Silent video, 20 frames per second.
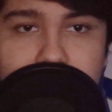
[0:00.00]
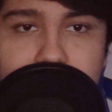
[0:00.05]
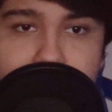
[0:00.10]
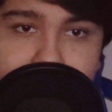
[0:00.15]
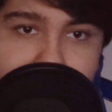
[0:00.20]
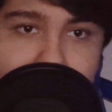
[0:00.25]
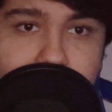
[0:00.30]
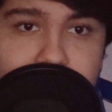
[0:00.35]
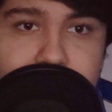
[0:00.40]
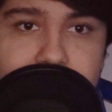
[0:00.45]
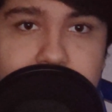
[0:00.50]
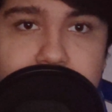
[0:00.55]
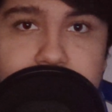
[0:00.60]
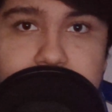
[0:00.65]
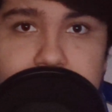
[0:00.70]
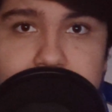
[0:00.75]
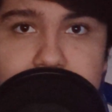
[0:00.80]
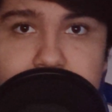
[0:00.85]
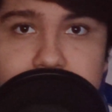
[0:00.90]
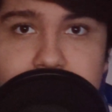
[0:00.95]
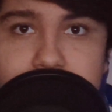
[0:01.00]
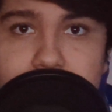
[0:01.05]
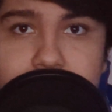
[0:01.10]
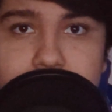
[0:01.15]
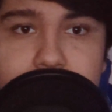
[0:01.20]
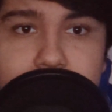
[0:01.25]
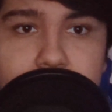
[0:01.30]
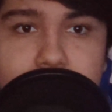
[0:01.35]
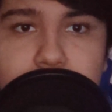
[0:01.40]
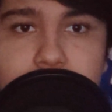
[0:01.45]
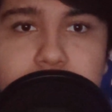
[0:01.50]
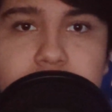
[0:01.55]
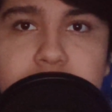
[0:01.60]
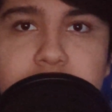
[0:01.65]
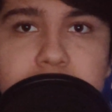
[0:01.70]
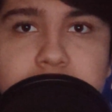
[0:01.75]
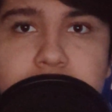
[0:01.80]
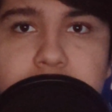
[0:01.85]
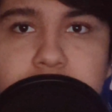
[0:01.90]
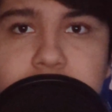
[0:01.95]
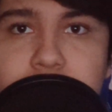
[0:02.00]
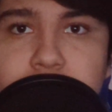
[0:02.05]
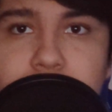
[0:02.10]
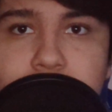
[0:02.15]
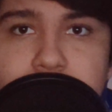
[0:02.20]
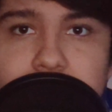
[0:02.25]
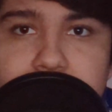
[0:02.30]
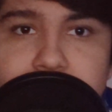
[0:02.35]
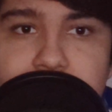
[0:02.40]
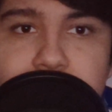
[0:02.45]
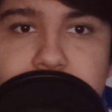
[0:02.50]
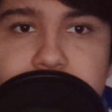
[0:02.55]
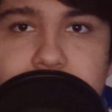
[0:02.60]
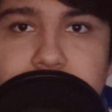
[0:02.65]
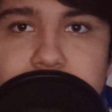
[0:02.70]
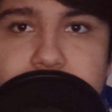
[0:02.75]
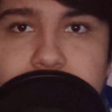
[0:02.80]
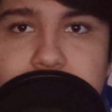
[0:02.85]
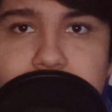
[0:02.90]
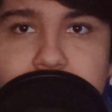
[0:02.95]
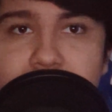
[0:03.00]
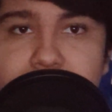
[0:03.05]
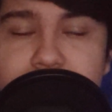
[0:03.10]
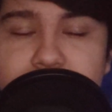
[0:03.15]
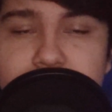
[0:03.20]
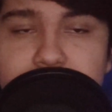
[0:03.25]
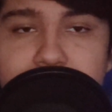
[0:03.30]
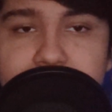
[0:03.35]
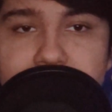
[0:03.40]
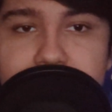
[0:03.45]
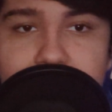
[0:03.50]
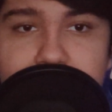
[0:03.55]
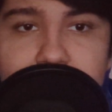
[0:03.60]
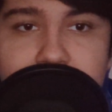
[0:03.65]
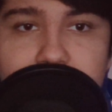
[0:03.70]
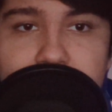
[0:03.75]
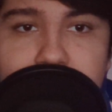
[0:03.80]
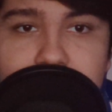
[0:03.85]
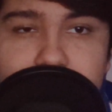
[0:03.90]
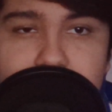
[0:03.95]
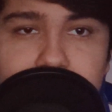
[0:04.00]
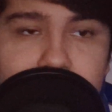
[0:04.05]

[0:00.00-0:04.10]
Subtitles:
computer in this. It's just such a good experience, especially